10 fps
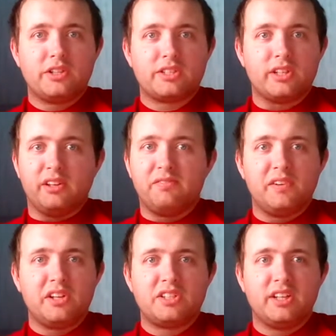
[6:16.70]
honestly,
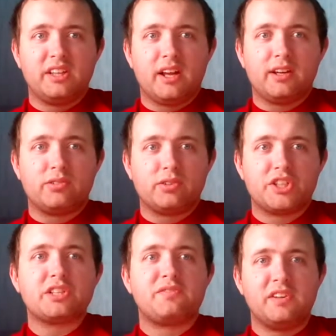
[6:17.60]
finishing that
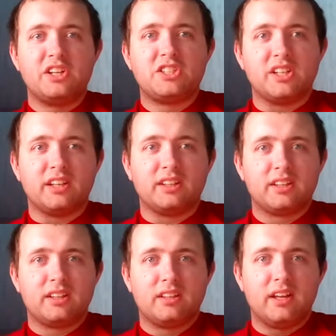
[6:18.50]
just
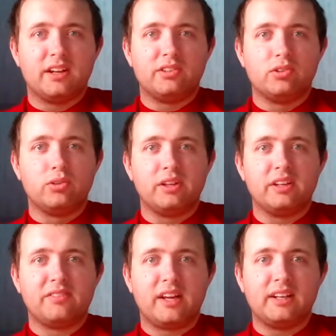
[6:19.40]
finishing that
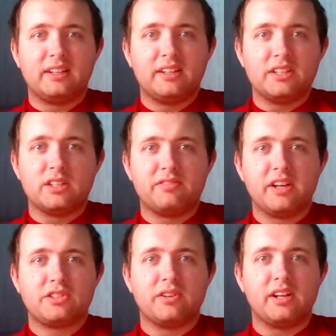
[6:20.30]
grueling event is a
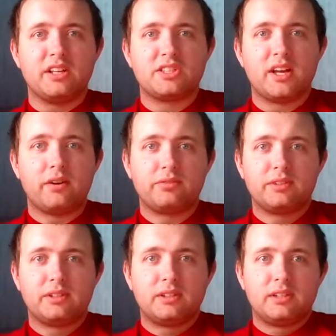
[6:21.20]
victory in
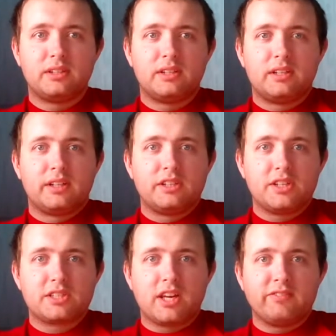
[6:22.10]
itself.
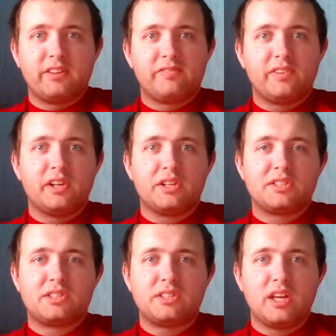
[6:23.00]
Just coming
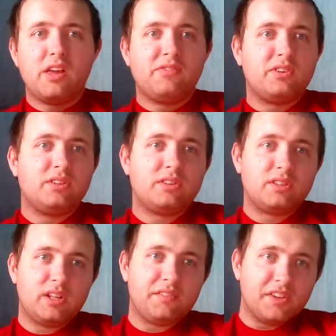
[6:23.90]
first,
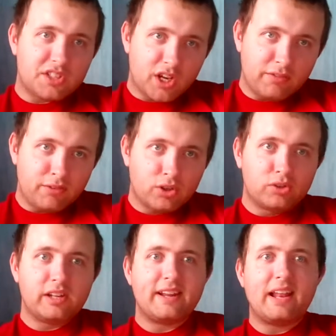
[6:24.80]
even if it's
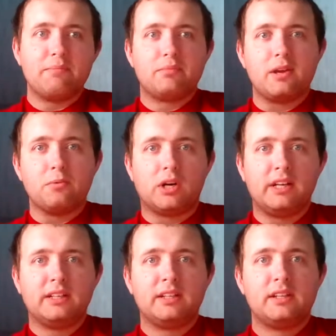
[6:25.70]
overall in
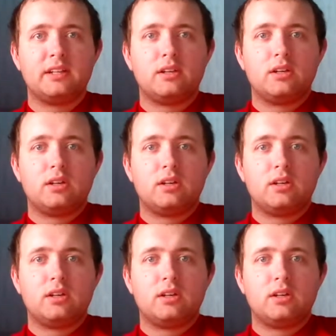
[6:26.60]
LMP1